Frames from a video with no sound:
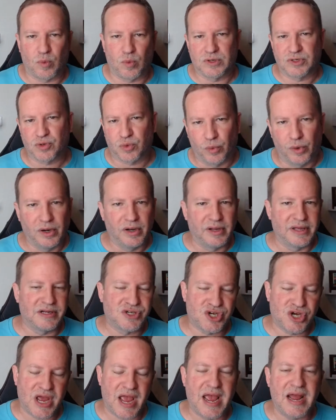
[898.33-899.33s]
which really
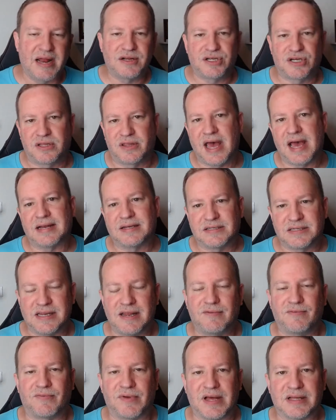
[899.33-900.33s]
changed that
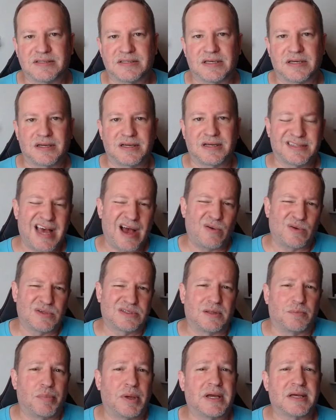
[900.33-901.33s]
defense. And because that
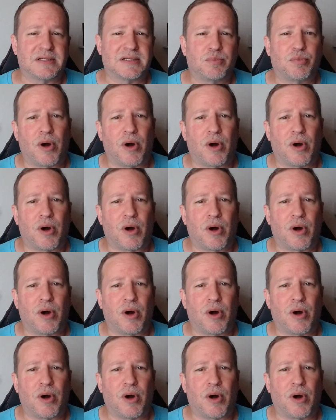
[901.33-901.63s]
was the biggest